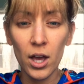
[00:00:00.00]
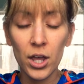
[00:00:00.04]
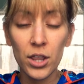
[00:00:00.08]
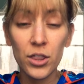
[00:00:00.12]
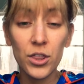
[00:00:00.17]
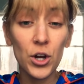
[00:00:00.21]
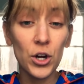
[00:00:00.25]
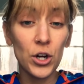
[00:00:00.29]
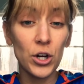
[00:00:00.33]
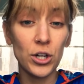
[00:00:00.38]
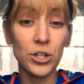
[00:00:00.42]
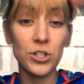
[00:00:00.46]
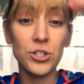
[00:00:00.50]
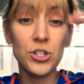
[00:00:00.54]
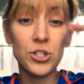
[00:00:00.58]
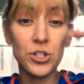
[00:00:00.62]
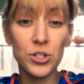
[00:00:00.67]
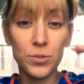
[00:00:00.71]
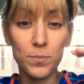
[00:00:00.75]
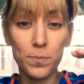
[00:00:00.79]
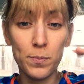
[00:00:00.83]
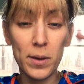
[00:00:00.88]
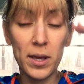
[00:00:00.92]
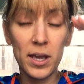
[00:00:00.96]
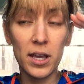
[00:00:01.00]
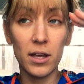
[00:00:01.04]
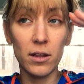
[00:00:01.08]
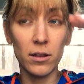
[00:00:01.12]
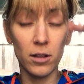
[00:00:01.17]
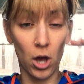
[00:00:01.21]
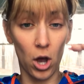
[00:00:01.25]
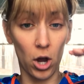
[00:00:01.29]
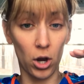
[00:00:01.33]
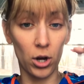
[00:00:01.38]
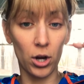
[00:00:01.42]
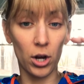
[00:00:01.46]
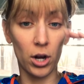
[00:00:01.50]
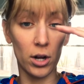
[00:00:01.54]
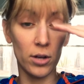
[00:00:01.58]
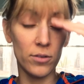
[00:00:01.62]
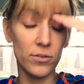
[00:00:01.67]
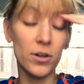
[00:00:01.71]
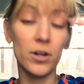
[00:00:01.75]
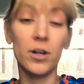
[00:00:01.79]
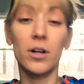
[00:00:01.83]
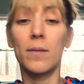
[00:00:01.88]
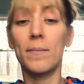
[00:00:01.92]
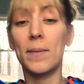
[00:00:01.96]
they're gonna be longer.
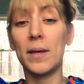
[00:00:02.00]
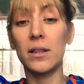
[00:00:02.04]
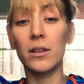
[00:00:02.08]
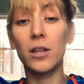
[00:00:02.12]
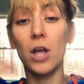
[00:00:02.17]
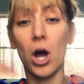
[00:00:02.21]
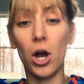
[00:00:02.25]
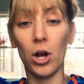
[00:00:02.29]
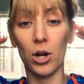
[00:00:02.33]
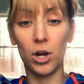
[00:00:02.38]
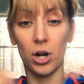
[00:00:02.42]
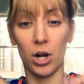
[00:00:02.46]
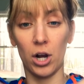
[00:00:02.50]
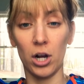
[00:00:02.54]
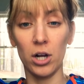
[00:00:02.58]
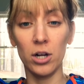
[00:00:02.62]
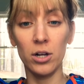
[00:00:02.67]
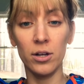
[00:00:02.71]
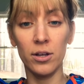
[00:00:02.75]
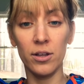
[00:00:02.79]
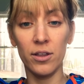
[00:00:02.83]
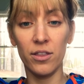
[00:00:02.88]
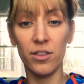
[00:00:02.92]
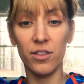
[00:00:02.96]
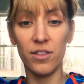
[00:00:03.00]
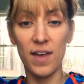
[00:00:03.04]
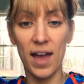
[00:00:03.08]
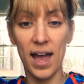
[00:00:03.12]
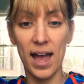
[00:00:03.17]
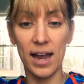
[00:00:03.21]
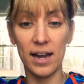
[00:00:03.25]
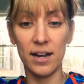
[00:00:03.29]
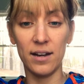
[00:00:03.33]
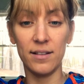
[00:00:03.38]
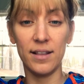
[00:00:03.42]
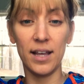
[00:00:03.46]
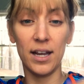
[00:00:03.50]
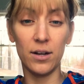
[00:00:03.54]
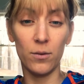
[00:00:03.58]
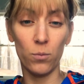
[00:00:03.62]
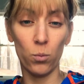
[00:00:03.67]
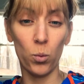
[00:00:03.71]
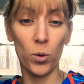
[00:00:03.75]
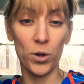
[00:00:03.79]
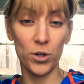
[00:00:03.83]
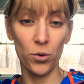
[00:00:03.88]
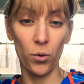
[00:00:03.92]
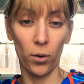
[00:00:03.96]
They're gonna be longer than they
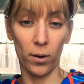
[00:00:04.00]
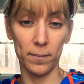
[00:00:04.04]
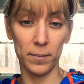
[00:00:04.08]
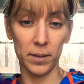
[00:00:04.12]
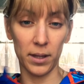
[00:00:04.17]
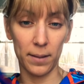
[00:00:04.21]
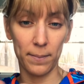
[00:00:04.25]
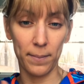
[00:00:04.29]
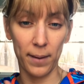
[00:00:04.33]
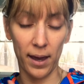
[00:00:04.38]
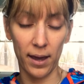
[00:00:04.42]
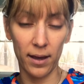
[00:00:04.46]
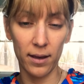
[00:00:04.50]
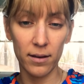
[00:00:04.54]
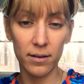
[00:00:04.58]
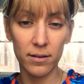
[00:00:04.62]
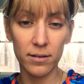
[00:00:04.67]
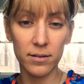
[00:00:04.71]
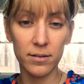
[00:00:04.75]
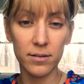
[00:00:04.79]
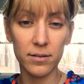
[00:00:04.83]
would normally be,